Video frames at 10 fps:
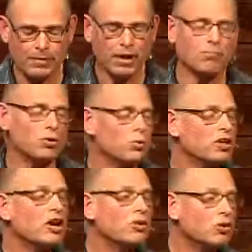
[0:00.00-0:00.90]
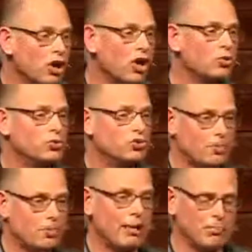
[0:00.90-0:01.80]
But we know loads
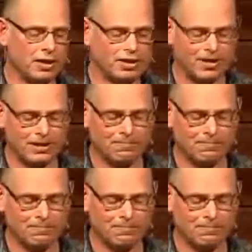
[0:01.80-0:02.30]
about Peter.